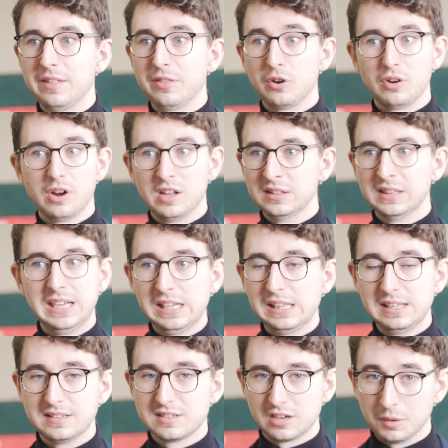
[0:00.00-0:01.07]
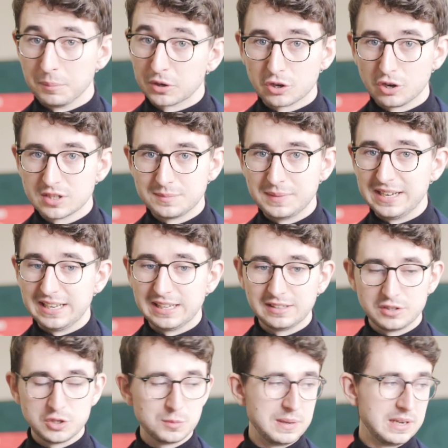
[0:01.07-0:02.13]
They're unlikely to come across many
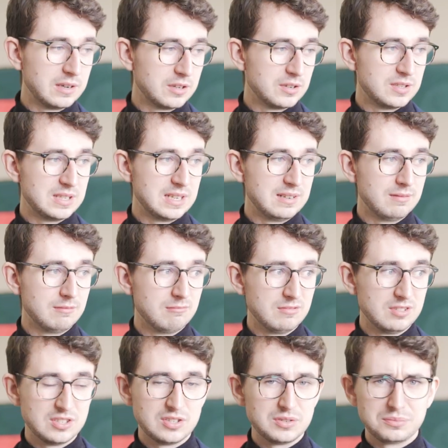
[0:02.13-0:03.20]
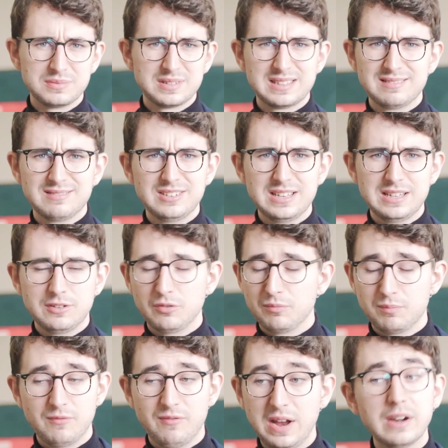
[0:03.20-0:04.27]
English speakers, and so they're
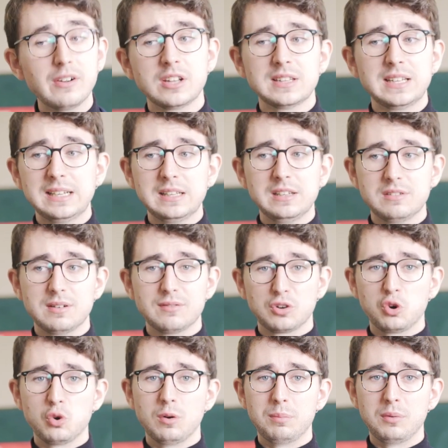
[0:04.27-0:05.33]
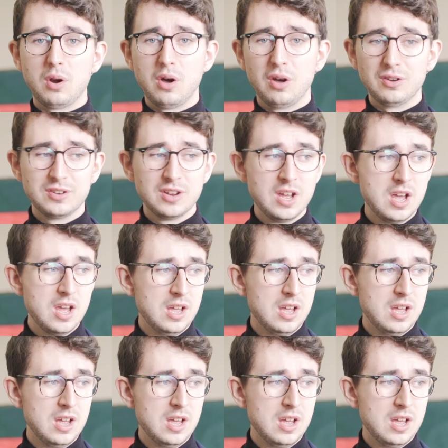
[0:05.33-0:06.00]
very unlikely to ever go abroad.